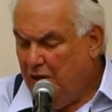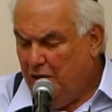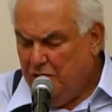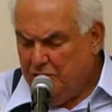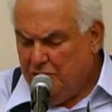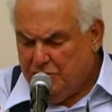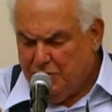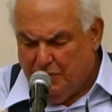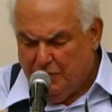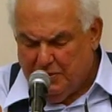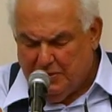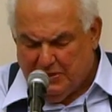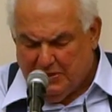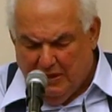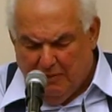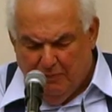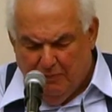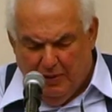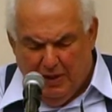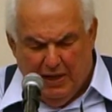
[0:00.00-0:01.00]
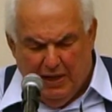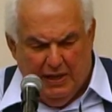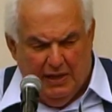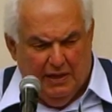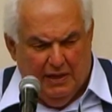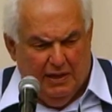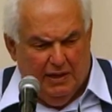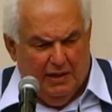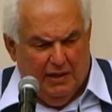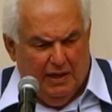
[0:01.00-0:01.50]
So in some way,
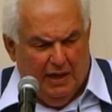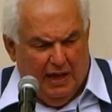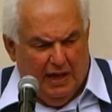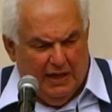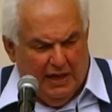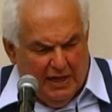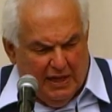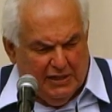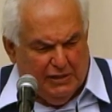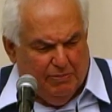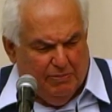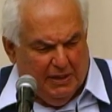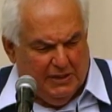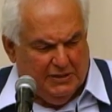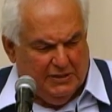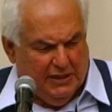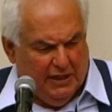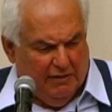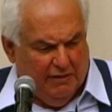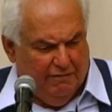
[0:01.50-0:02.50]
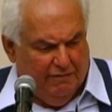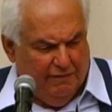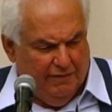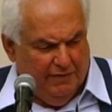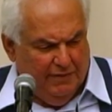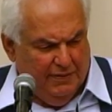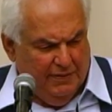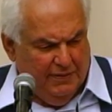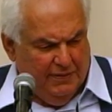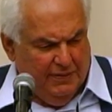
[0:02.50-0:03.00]
I ask myself,
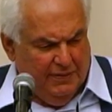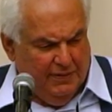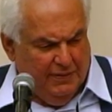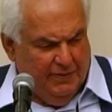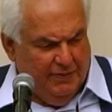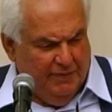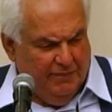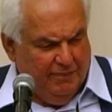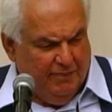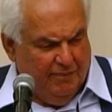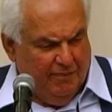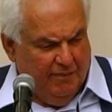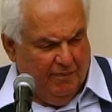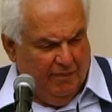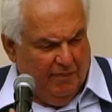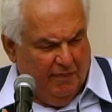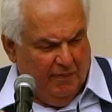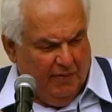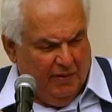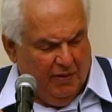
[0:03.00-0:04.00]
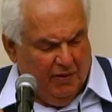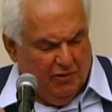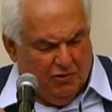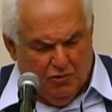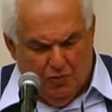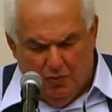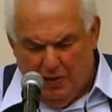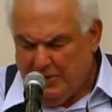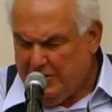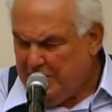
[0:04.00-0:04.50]

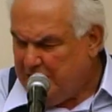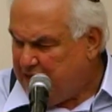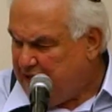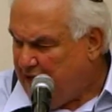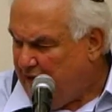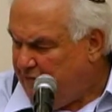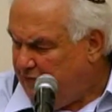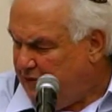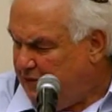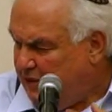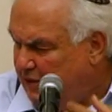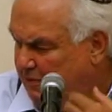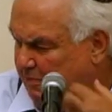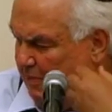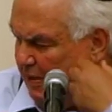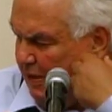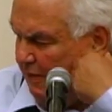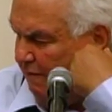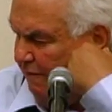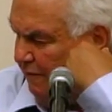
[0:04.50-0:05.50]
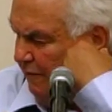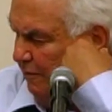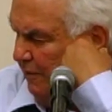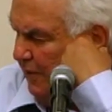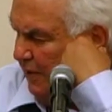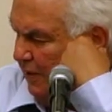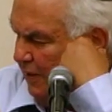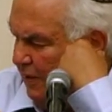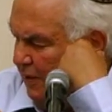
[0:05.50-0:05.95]
so what does sovereignty mean for me?